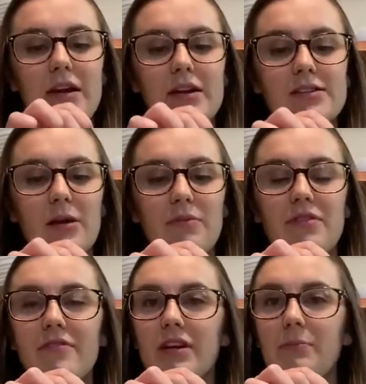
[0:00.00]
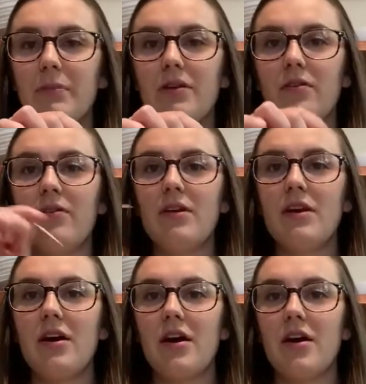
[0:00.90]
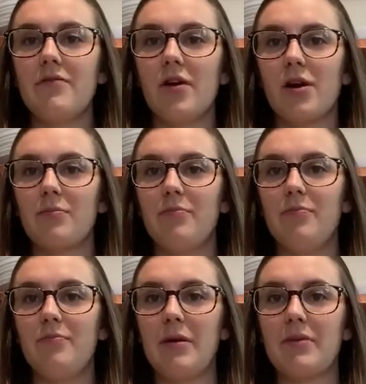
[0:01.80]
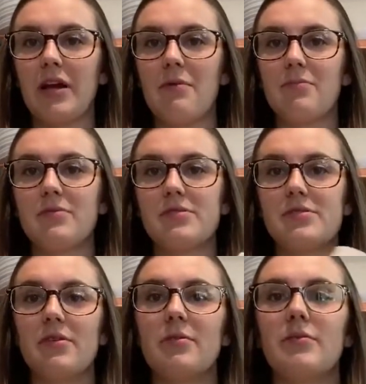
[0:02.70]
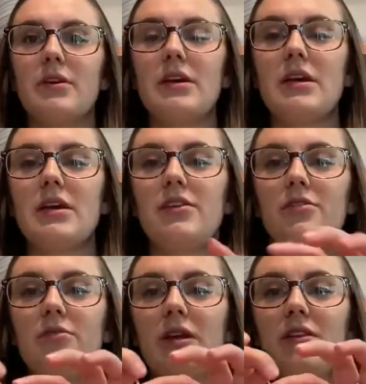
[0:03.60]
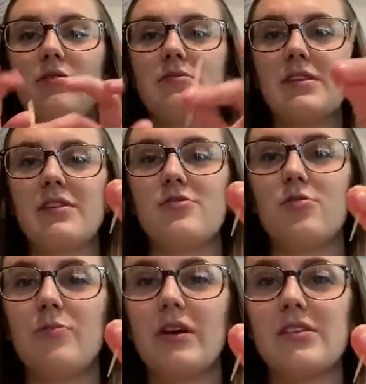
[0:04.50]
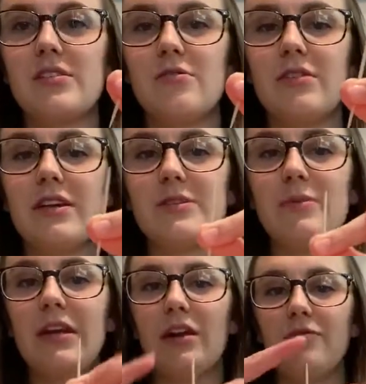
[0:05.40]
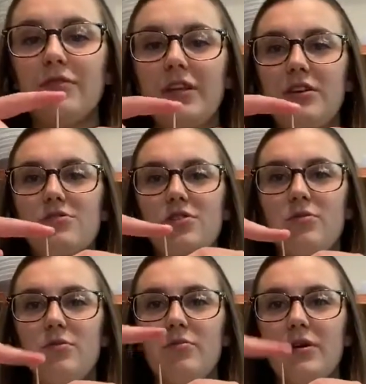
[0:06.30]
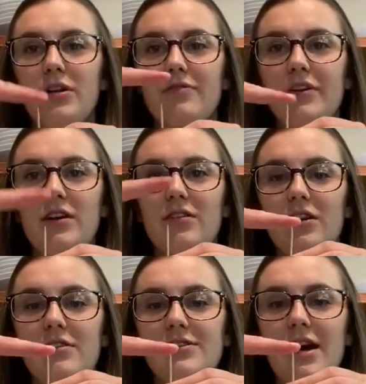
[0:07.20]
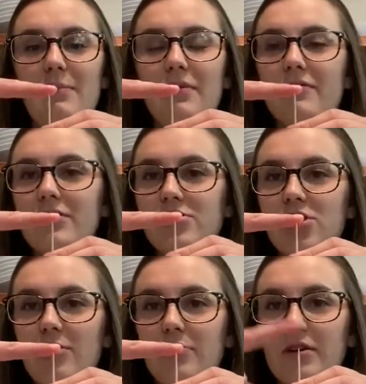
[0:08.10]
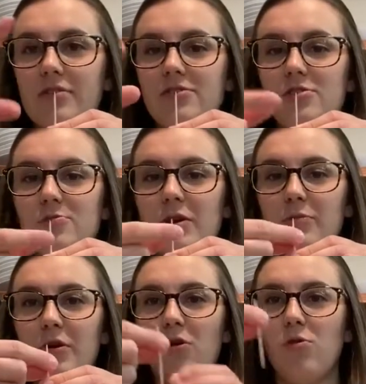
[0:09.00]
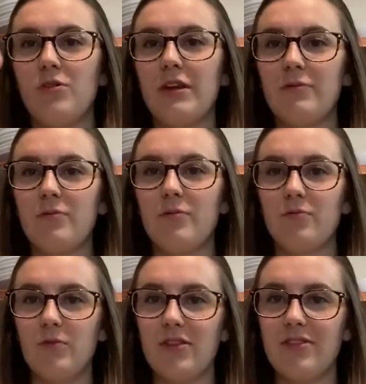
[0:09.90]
top, in the very middle of our paper cup. So you can use a toothpick to do this. Be careful that you don't put your finger on top of the sharp part of the toothpick, but hold it with